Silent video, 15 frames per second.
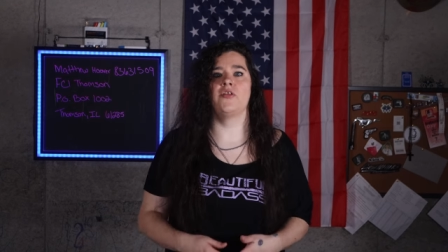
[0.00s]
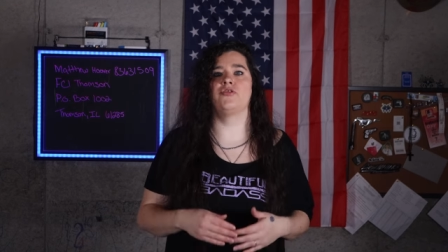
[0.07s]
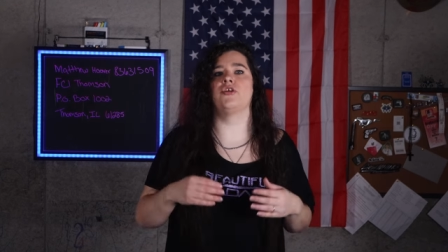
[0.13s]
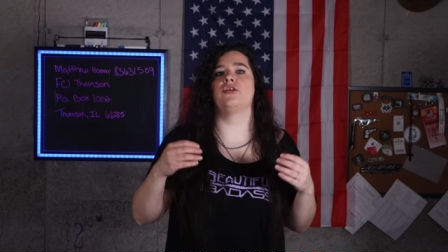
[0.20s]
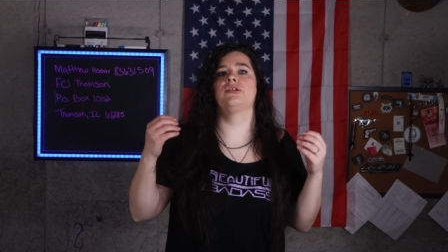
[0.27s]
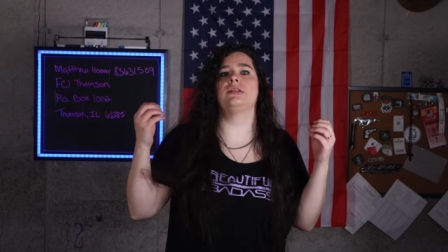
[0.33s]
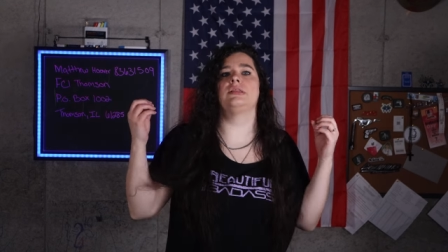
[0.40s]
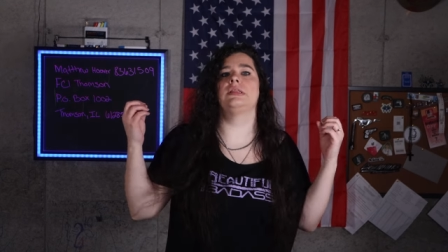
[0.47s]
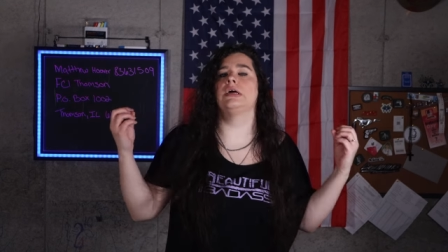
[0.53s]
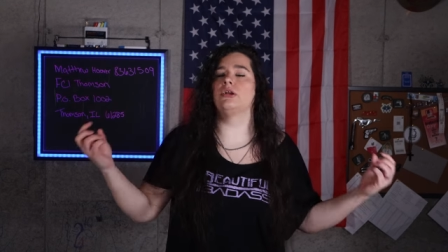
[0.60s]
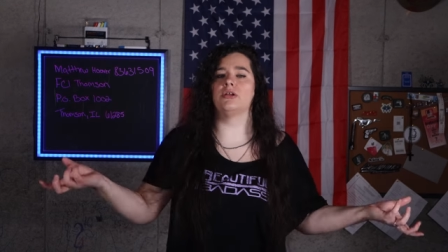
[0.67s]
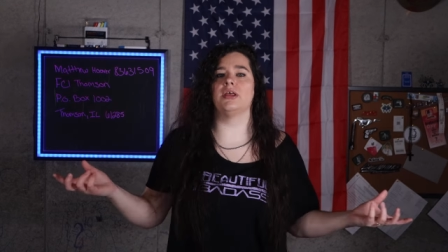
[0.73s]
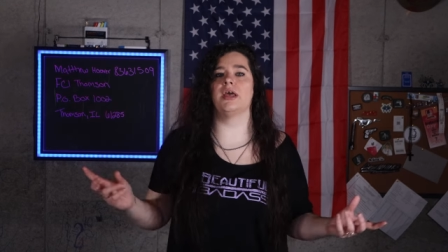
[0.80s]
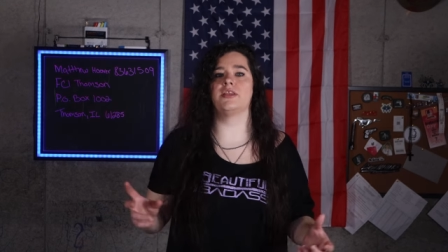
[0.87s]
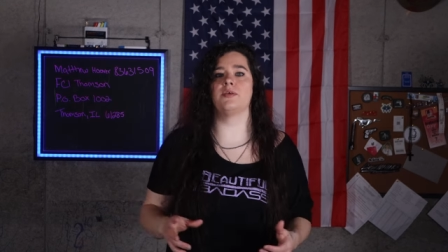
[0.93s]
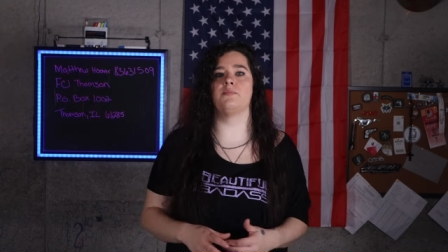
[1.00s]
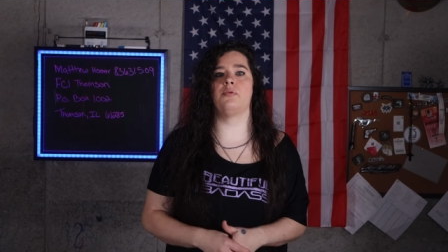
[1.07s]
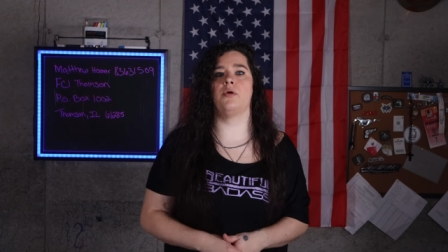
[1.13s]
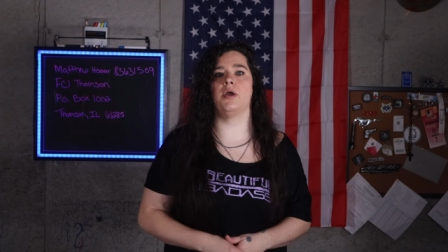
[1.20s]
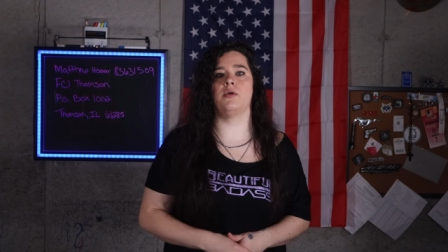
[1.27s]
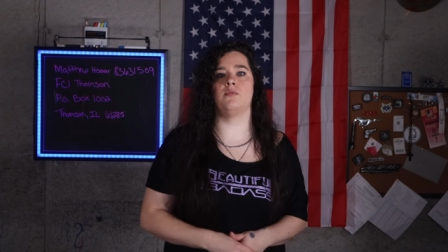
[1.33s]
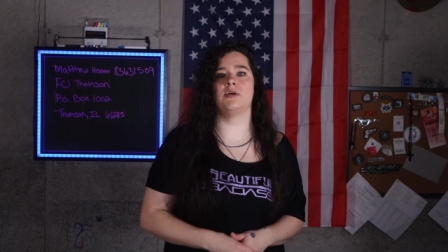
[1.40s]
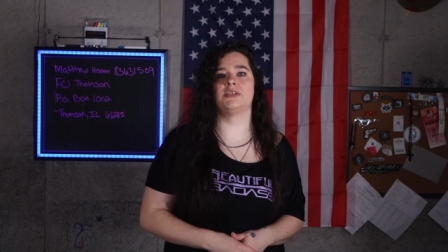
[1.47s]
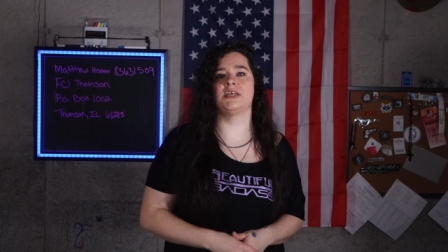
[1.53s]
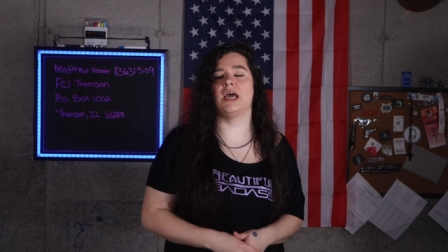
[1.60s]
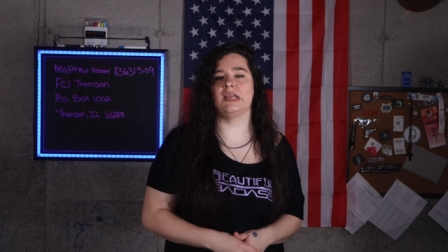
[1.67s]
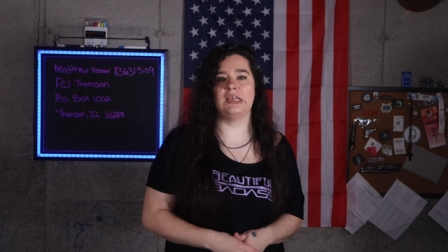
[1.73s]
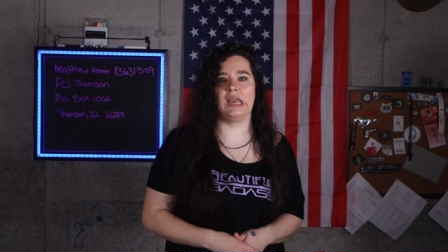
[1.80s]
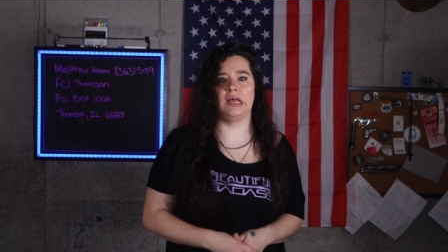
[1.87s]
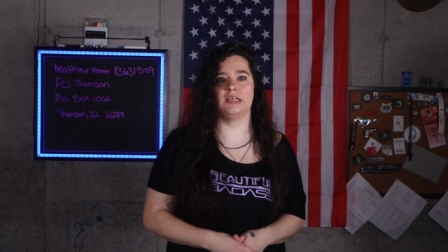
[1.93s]
They're literally at the point where
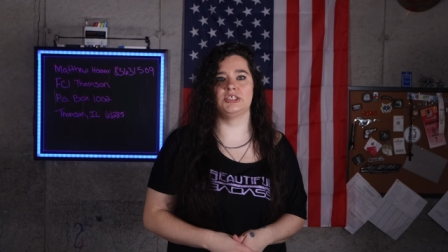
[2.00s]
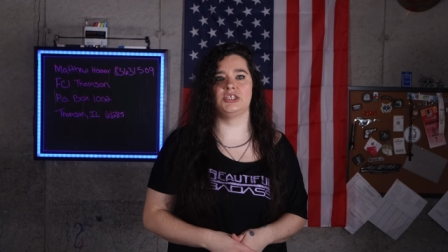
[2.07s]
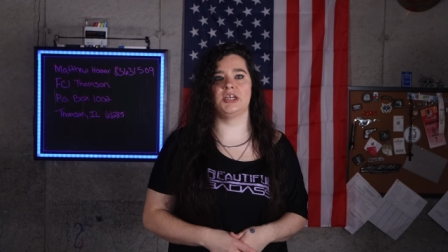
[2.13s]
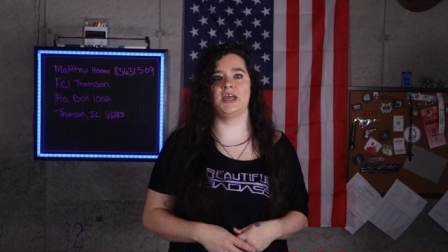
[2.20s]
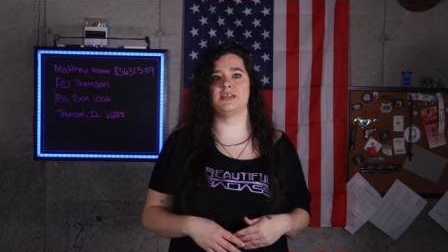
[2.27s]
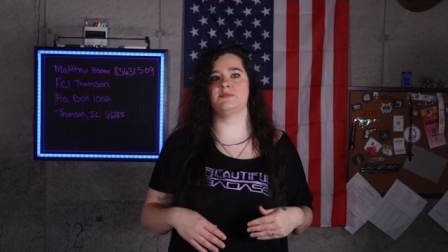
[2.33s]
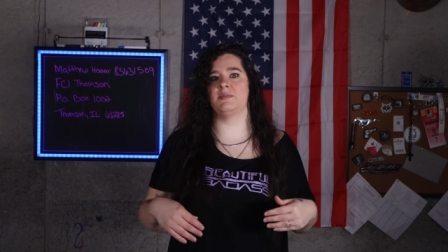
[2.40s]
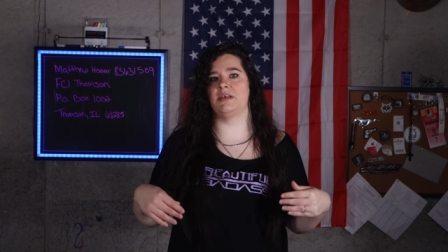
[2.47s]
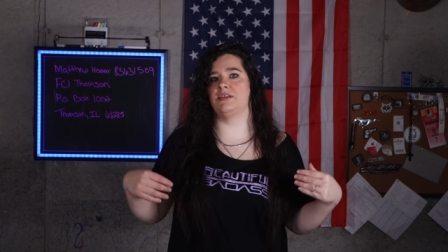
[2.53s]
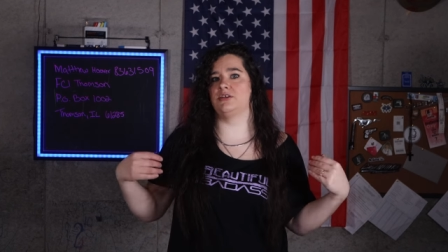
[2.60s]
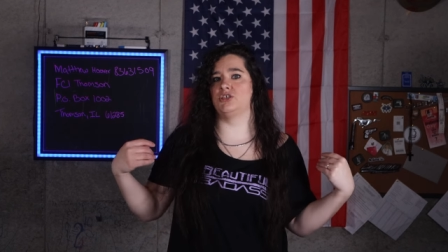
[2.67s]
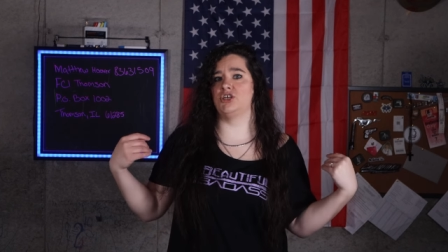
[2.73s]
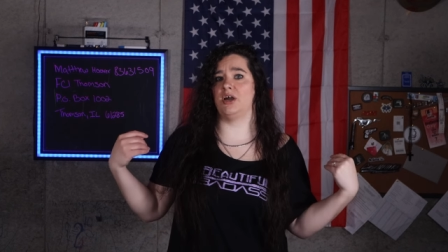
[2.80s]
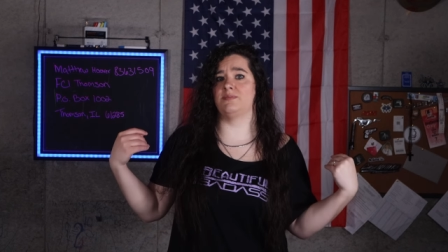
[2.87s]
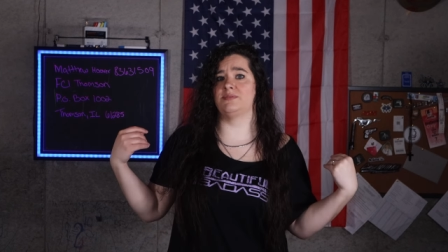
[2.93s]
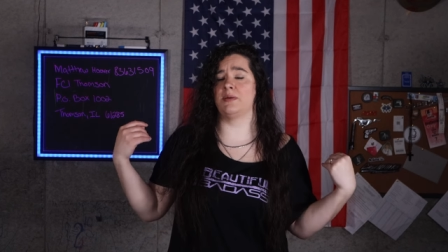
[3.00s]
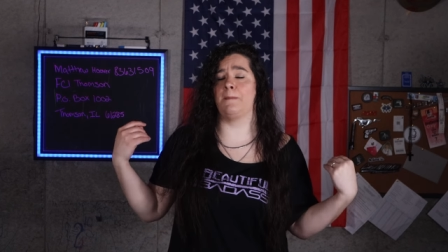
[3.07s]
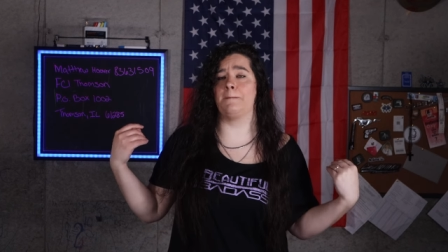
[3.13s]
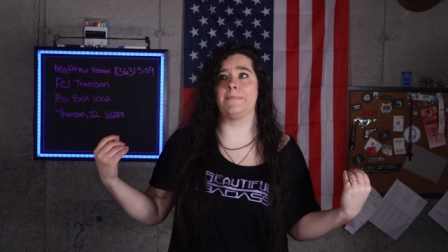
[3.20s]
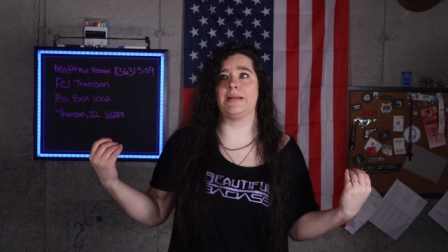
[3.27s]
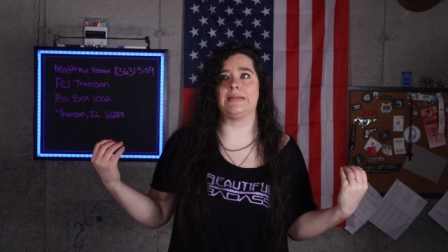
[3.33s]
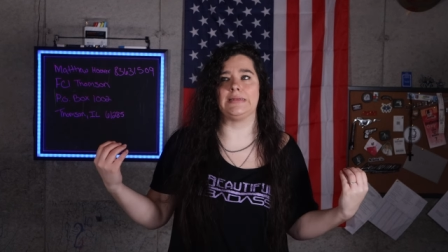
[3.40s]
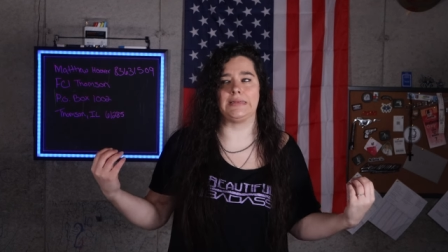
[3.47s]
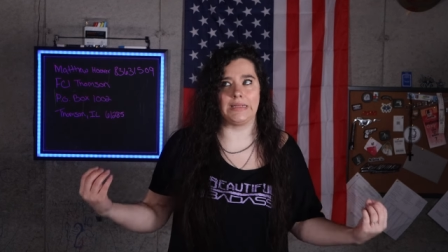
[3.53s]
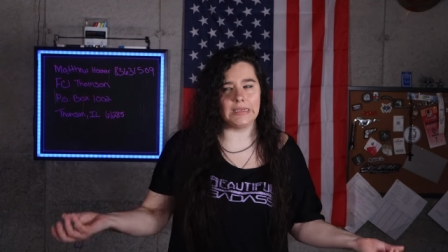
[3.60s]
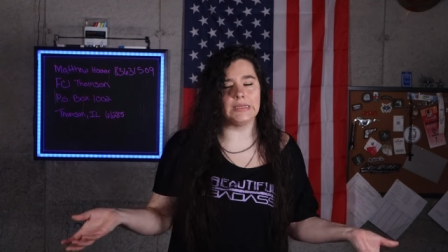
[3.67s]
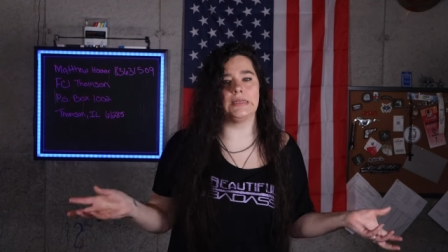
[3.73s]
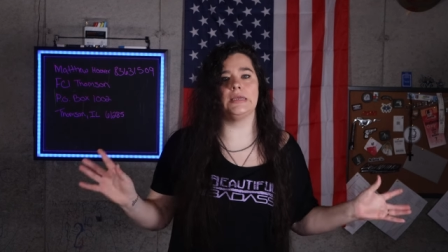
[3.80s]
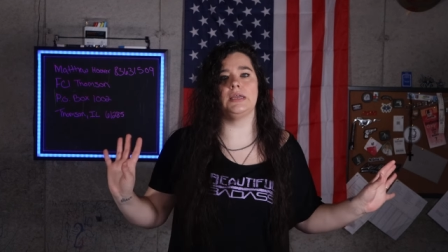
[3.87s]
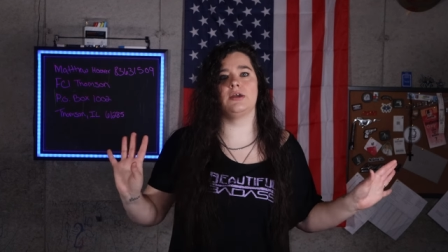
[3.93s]
technology has made their jobs
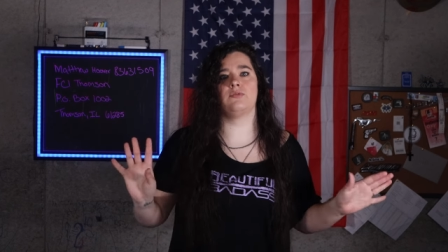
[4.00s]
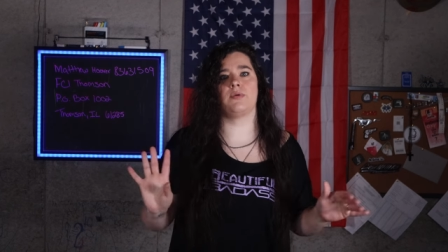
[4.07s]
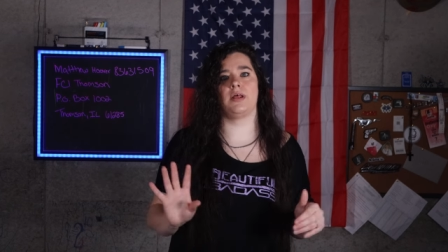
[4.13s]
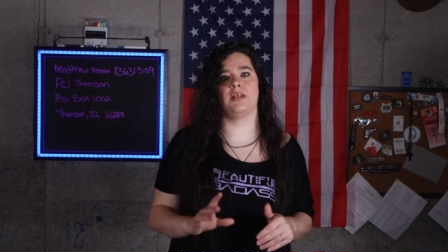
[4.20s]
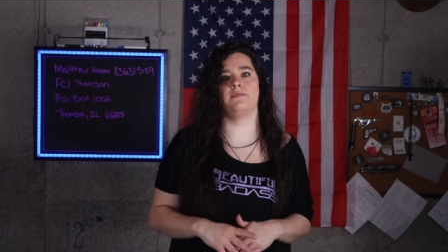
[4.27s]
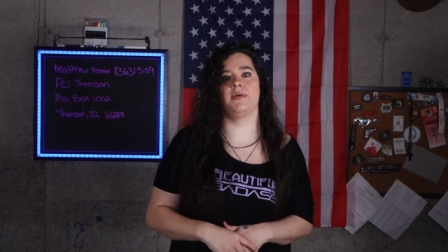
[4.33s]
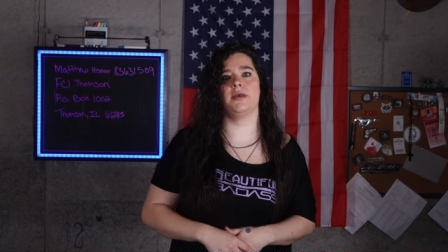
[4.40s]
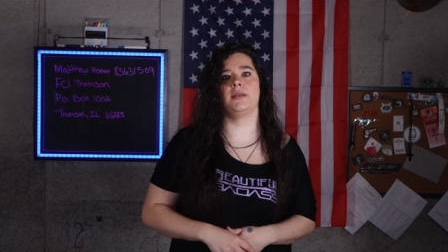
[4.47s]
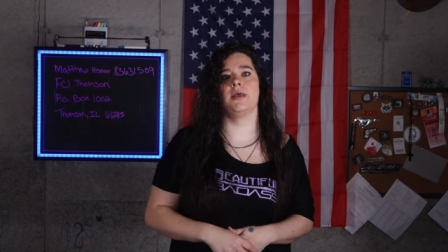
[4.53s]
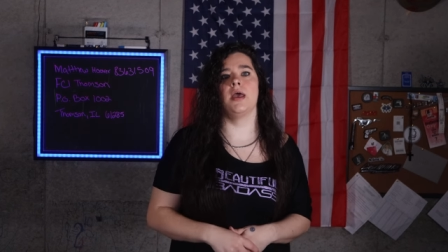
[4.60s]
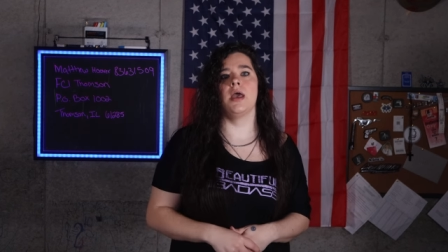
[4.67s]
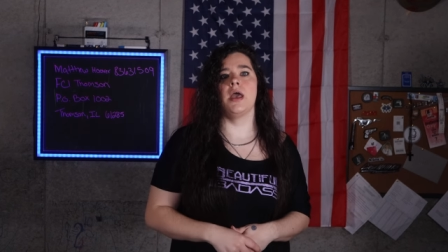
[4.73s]
completely irrelevant